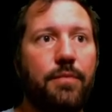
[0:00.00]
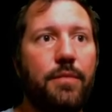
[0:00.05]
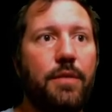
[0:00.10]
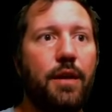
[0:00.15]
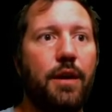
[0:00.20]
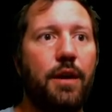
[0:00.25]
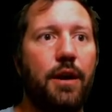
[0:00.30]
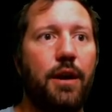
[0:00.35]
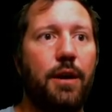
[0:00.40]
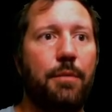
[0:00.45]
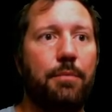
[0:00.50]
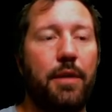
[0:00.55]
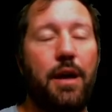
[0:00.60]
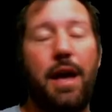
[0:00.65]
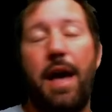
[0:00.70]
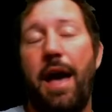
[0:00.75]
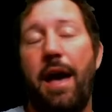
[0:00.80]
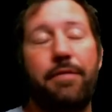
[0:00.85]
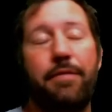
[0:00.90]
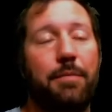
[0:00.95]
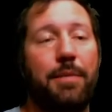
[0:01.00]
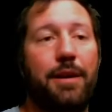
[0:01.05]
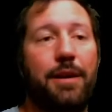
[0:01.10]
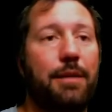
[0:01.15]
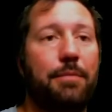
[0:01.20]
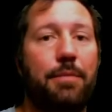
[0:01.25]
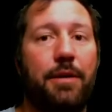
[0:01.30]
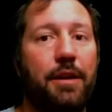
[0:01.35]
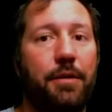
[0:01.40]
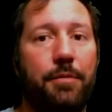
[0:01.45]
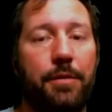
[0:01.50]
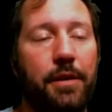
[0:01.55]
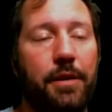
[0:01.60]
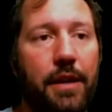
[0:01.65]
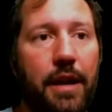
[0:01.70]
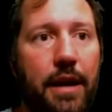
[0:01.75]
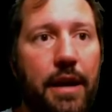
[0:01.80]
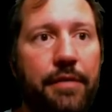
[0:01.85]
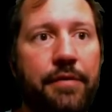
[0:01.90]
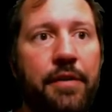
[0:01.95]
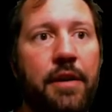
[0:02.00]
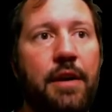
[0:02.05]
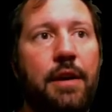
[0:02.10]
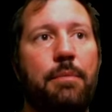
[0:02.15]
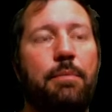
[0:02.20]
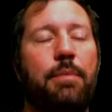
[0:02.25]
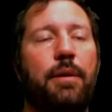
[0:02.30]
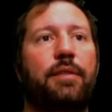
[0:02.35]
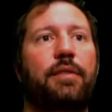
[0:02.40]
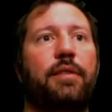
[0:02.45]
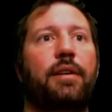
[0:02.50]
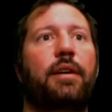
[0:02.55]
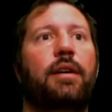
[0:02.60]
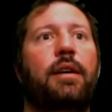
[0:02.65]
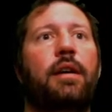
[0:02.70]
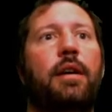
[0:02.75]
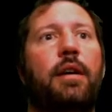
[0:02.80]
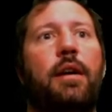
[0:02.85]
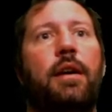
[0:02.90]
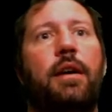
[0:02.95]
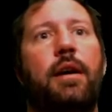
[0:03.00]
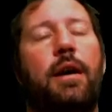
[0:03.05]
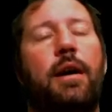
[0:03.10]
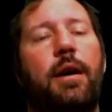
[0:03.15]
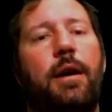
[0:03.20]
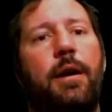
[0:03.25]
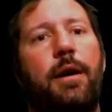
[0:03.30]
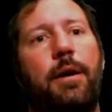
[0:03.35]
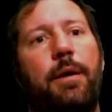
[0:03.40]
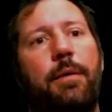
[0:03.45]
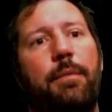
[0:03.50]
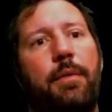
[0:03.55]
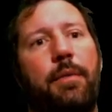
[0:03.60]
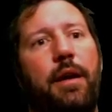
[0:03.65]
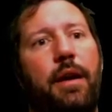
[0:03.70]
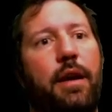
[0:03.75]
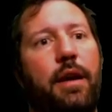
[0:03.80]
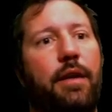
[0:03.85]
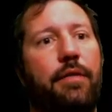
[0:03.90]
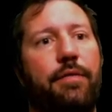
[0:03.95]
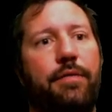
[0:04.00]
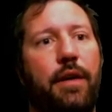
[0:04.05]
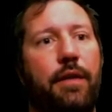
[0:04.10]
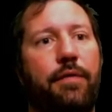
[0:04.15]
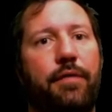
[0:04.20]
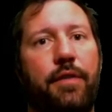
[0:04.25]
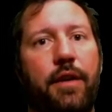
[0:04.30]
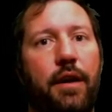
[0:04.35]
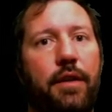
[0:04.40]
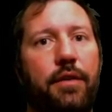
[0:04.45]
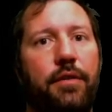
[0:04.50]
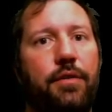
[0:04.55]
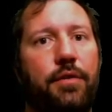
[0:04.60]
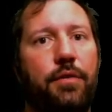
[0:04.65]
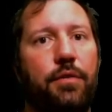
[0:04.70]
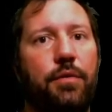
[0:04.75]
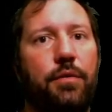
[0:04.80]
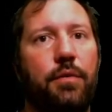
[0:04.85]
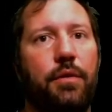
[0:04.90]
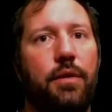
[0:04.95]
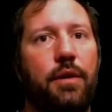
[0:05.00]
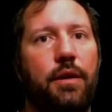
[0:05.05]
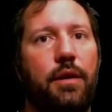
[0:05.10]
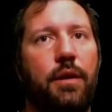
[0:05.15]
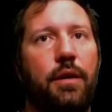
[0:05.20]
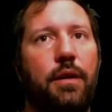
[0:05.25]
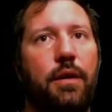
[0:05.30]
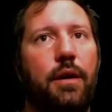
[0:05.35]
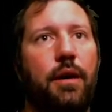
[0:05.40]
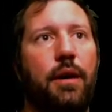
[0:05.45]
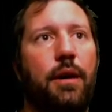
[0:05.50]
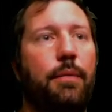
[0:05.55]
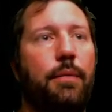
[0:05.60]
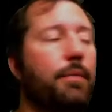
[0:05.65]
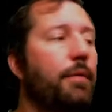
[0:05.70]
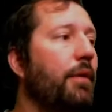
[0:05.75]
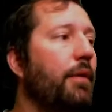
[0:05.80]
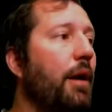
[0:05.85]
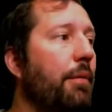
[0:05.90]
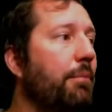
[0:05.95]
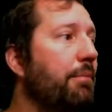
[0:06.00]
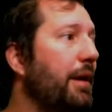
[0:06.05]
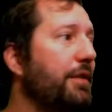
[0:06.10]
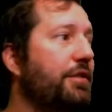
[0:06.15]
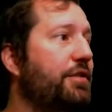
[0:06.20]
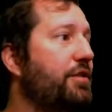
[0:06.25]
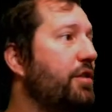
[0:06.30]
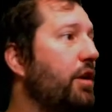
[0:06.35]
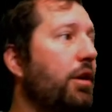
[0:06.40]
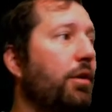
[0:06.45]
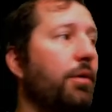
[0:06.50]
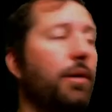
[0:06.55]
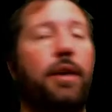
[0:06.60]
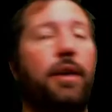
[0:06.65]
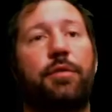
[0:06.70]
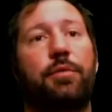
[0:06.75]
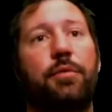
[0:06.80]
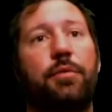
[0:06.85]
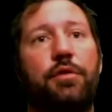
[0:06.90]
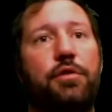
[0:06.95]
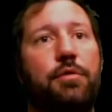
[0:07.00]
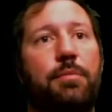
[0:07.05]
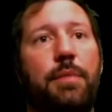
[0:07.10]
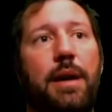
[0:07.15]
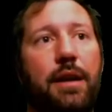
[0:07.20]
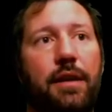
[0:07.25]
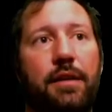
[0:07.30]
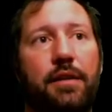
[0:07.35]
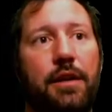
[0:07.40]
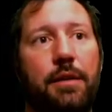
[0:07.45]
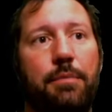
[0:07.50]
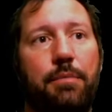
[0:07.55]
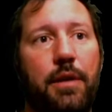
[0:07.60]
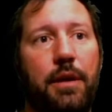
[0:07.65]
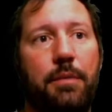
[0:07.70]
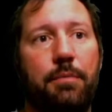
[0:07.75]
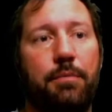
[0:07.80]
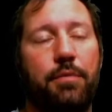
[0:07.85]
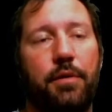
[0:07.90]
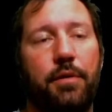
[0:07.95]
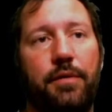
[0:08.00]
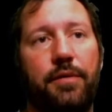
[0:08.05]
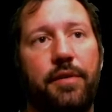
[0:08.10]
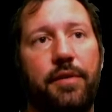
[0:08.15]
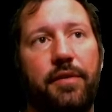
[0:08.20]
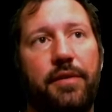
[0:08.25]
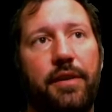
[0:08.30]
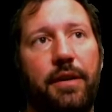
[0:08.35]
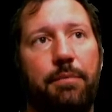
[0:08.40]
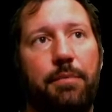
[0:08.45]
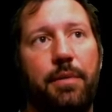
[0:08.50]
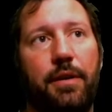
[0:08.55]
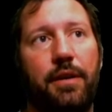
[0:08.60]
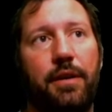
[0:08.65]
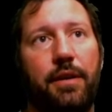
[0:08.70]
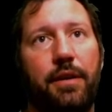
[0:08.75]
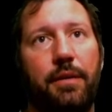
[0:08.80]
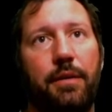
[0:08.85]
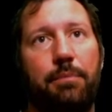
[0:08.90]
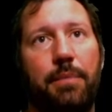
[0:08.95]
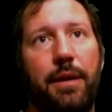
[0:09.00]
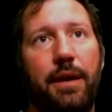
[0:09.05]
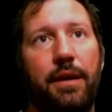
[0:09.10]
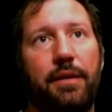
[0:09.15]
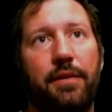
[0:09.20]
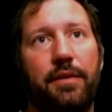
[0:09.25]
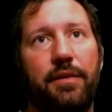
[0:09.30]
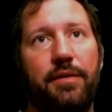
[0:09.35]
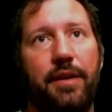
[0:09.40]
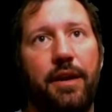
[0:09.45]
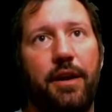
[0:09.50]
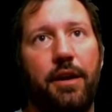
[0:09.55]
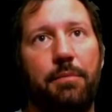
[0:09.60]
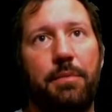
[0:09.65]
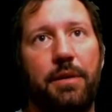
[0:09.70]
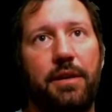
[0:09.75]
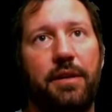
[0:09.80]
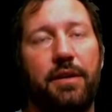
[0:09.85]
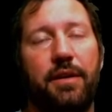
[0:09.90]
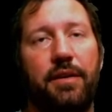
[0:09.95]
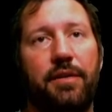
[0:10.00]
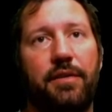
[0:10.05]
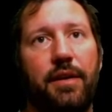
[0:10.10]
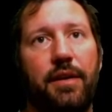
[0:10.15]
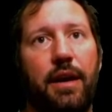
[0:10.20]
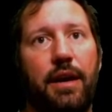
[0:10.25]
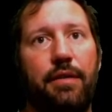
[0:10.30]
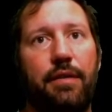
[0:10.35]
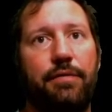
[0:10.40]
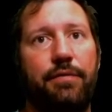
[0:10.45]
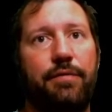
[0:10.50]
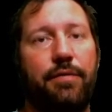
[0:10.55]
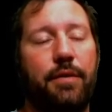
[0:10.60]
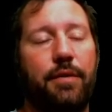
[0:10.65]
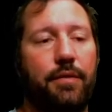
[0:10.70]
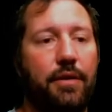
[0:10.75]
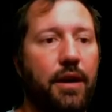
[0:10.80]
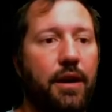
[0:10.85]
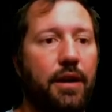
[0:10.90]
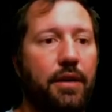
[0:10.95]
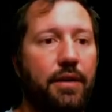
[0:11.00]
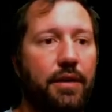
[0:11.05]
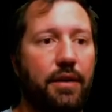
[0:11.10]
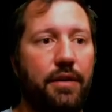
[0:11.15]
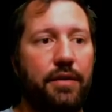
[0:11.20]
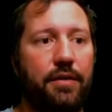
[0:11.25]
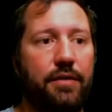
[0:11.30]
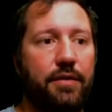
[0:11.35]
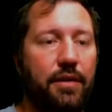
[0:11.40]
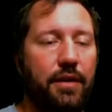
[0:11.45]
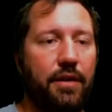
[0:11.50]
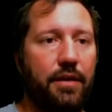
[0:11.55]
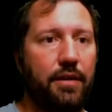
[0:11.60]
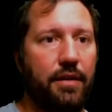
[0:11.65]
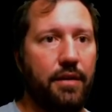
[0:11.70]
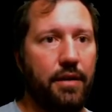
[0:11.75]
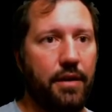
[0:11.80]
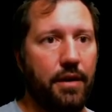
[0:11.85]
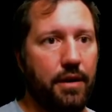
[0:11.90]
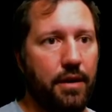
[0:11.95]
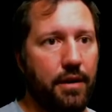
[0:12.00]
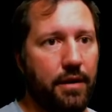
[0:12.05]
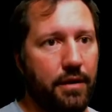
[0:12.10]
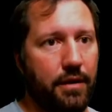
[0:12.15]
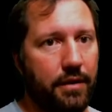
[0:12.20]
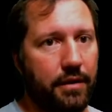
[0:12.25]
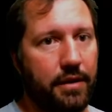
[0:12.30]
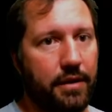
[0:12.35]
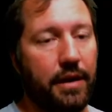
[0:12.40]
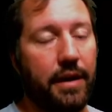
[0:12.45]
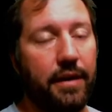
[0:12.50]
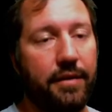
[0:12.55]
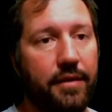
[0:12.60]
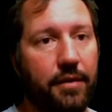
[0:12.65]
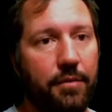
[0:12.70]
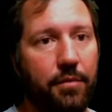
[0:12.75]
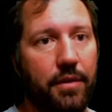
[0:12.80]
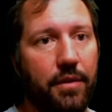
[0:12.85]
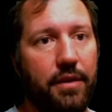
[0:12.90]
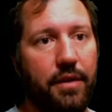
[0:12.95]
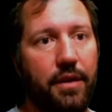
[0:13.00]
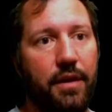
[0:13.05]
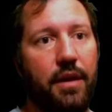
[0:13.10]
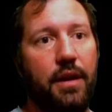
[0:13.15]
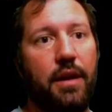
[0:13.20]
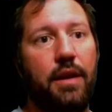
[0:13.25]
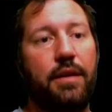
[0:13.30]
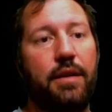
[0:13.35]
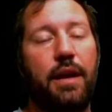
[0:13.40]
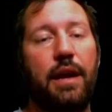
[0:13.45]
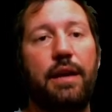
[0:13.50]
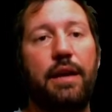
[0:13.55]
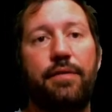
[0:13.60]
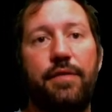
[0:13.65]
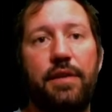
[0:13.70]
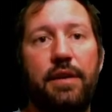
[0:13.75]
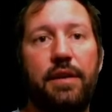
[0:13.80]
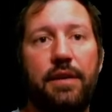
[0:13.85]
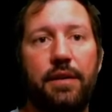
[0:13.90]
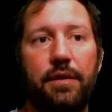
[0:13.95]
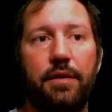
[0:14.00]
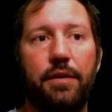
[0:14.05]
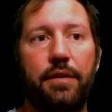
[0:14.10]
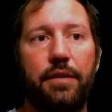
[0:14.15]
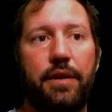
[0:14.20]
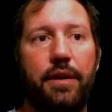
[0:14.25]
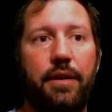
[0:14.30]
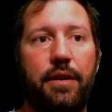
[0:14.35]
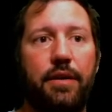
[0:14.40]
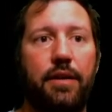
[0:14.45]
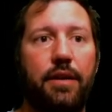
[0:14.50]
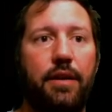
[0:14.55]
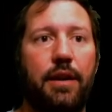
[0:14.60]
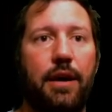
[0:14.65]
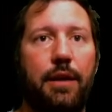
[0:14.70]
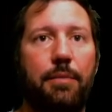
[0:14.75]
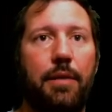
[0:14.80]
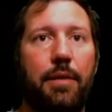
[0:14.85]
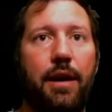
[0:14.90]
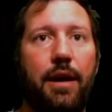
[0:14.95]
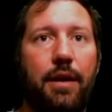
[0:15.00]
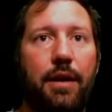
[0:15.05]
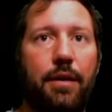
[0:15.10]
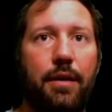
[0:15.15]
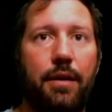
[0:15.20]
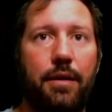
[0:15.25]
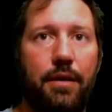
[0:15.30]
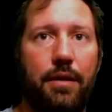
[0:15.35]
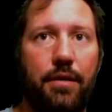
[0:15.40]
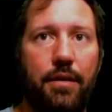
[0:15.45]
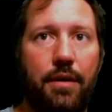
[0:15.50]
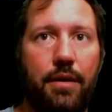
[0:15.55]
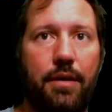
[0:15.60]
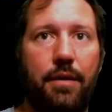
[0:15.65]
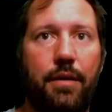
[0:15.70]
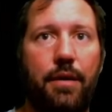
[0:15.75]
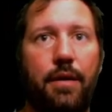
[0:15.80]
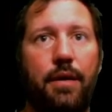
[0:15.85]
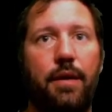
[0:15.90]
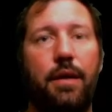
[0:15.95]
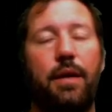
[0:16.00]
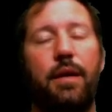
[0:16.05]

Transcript: Um, not, I haven't met anybody in real life, but uh, um, and I've I've gotten to um, uh, my show has dramatically improved since I've been in the Bankless DAO because I've gotten in in uh, connected with the the AV Guild there, and I'm you know uh,